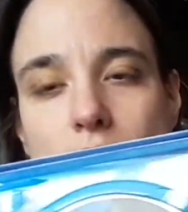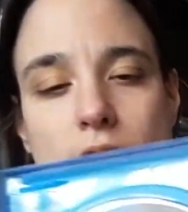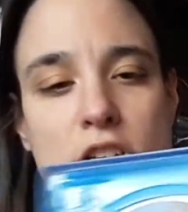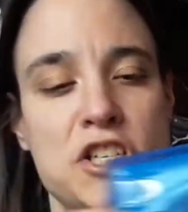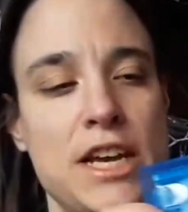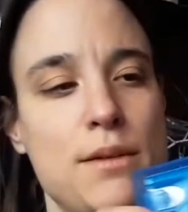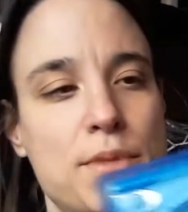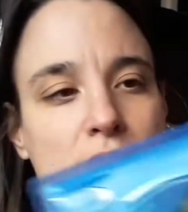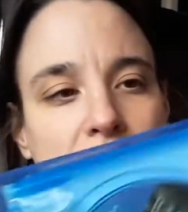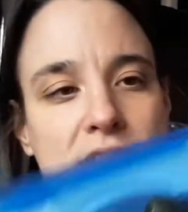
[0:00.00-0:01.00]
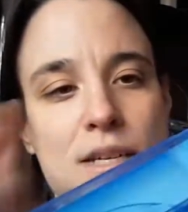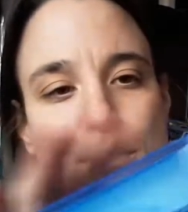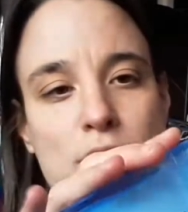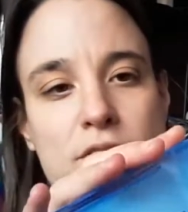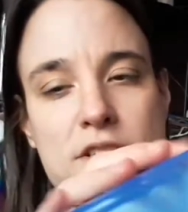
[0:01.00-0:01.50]
a shame that the
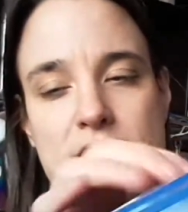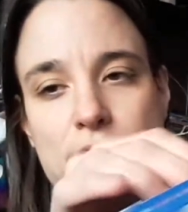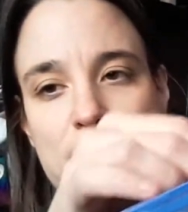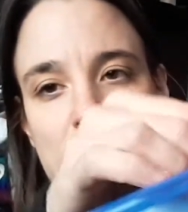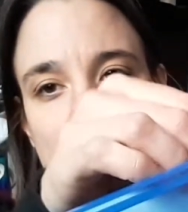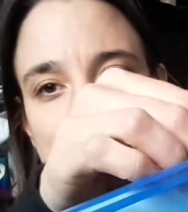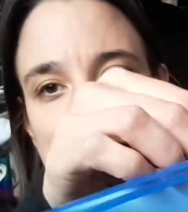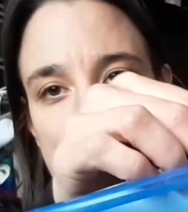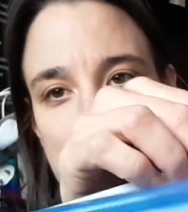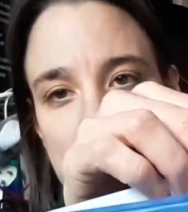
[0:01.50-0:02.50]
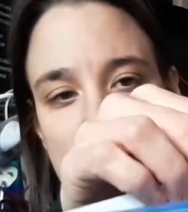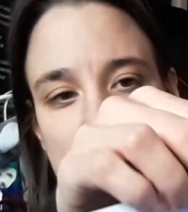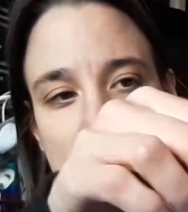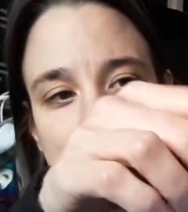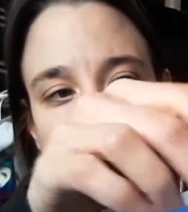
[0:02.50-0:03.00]
slipcover doesn't have any
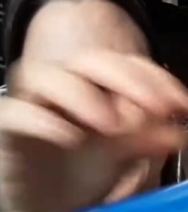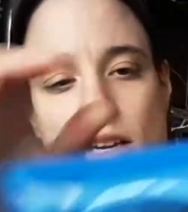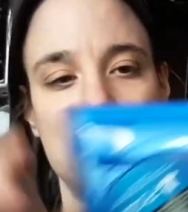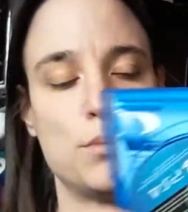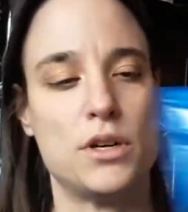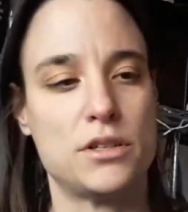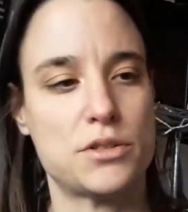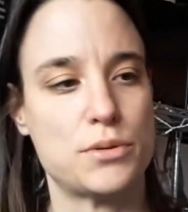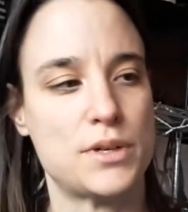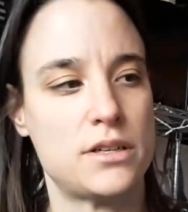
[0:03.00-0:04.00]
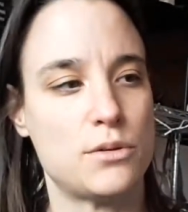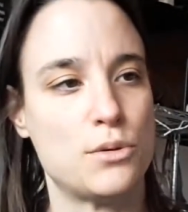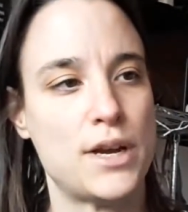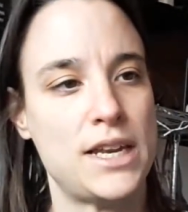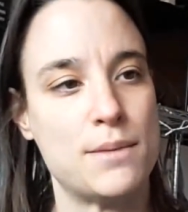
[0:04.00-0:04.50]
backing artwork to it
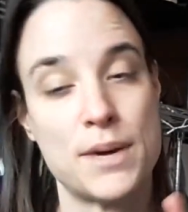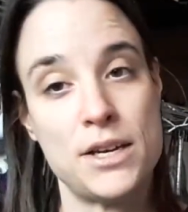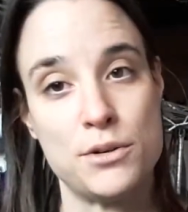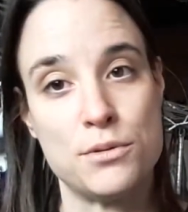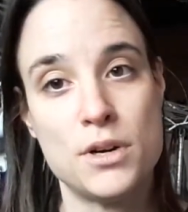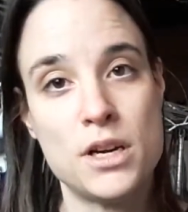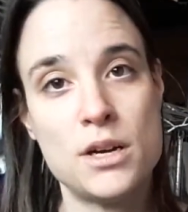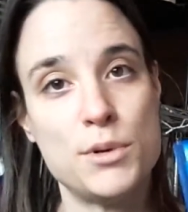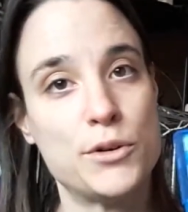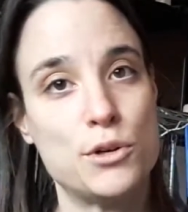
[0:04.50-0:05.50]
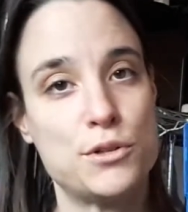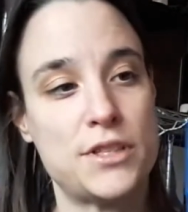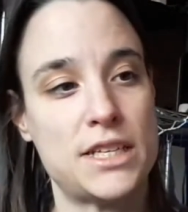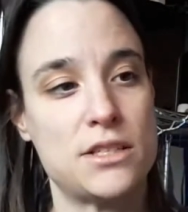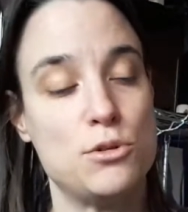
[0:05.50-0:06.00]
or any manual. Of course,
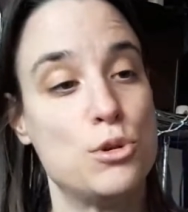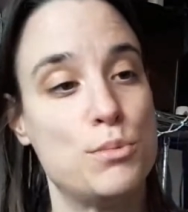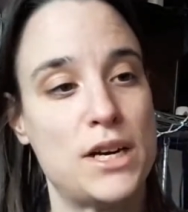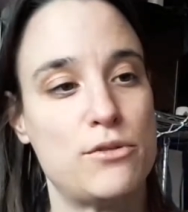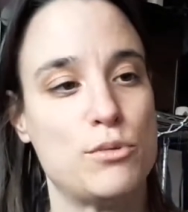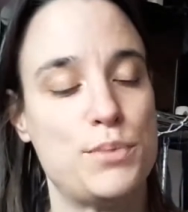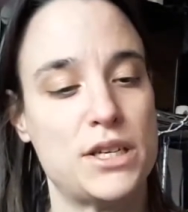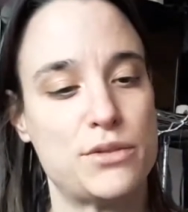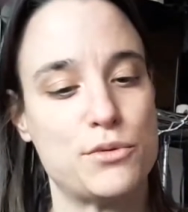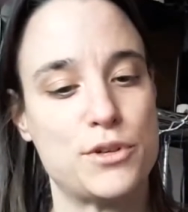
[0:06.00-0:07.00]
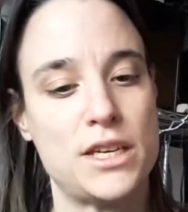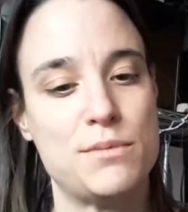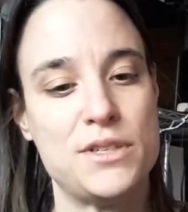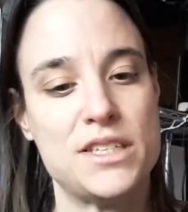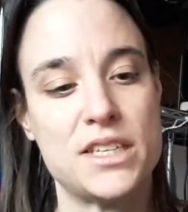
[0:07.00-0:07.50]
that's the norm now for PS4
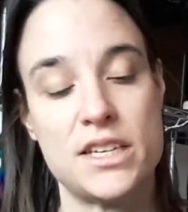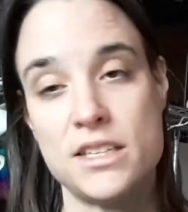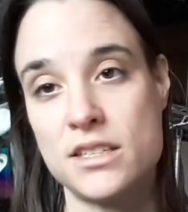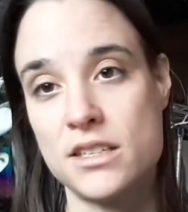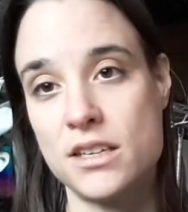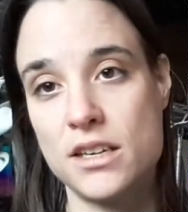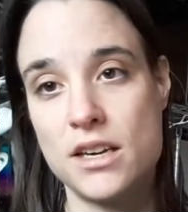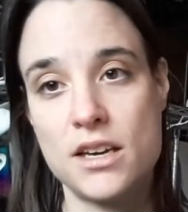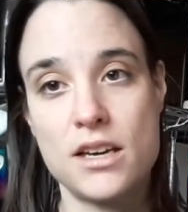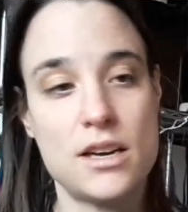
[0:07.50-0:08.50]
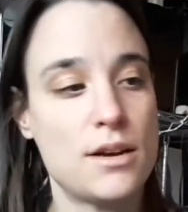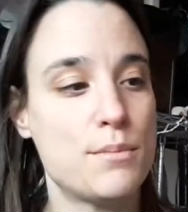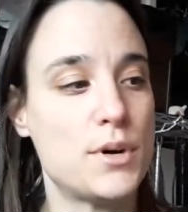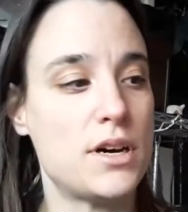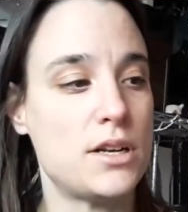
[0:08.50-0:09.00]
games these days.
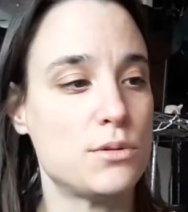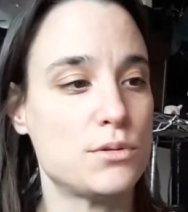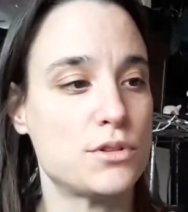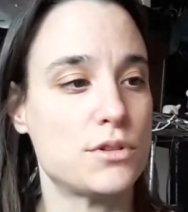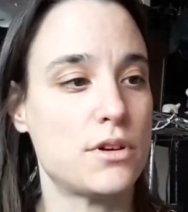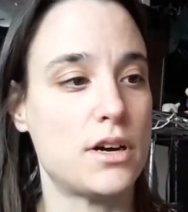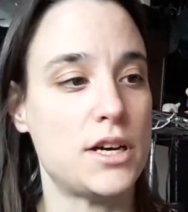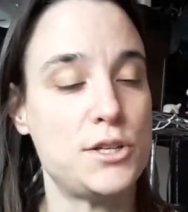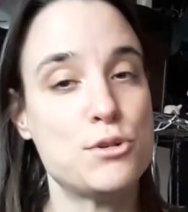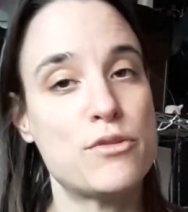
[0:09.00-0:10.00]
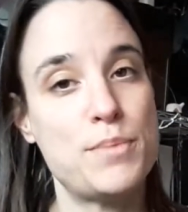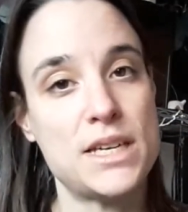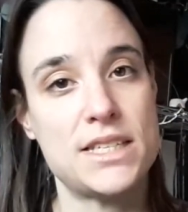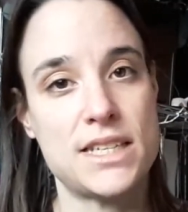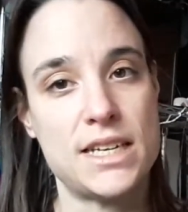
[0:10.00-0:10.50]
But, and also, I do have a
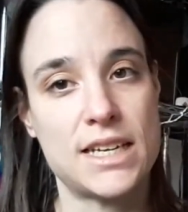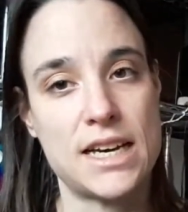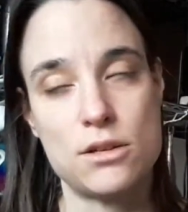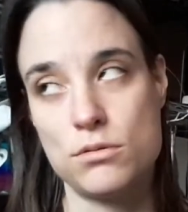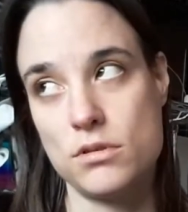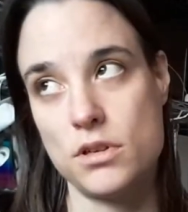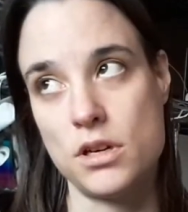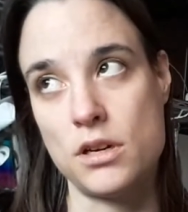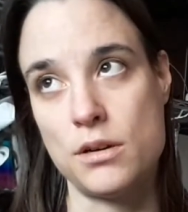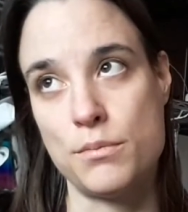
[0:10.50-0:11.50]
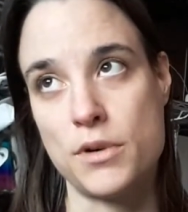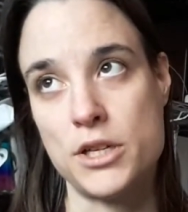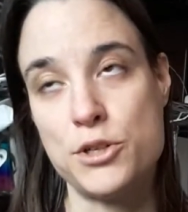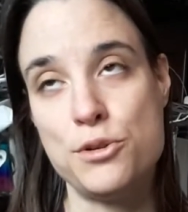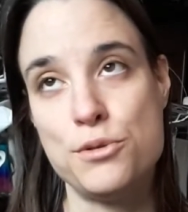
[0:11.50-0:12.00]
PSN account. I
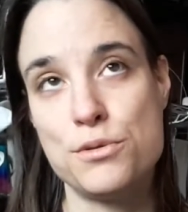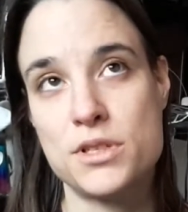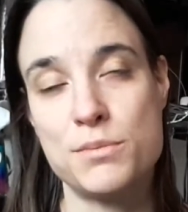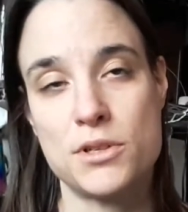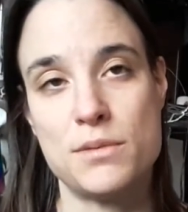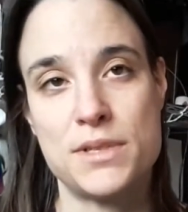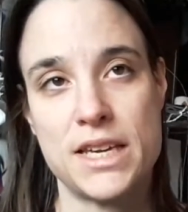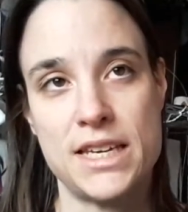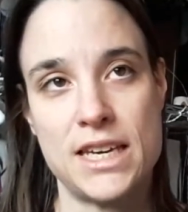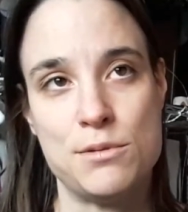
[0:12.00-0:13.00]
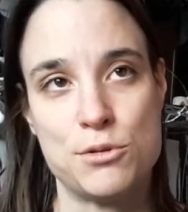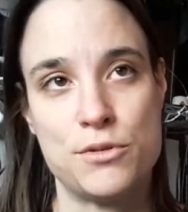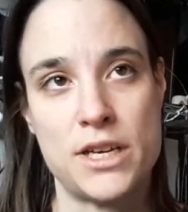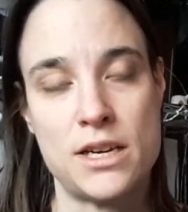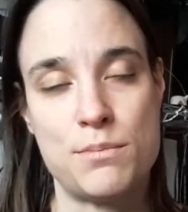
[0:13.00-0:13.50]
do sometimes get games
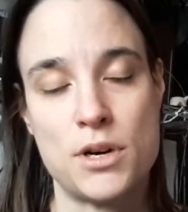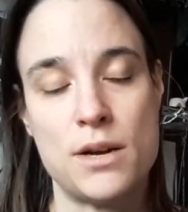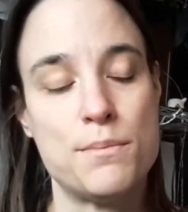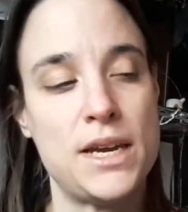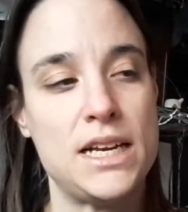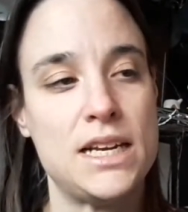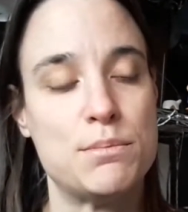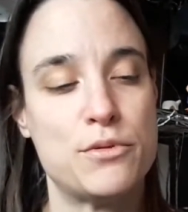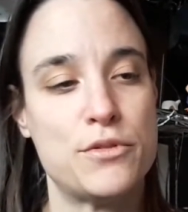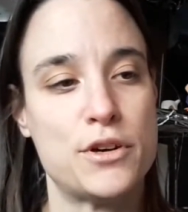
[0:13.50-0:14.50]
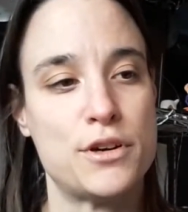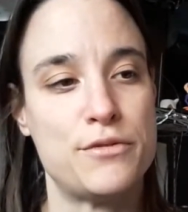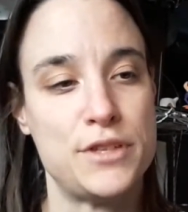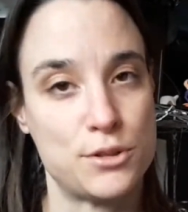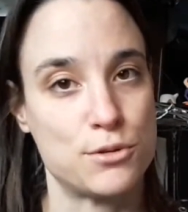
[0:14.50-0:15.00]
on there, but I mainly prefer
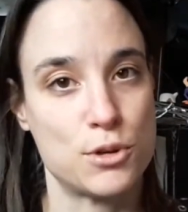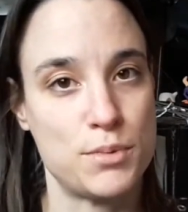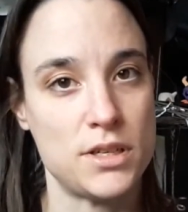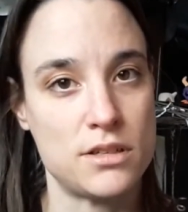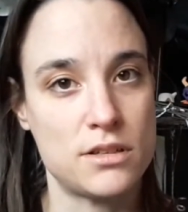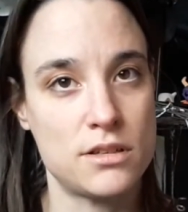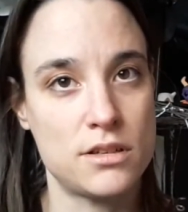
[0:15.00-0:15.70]
physical copies.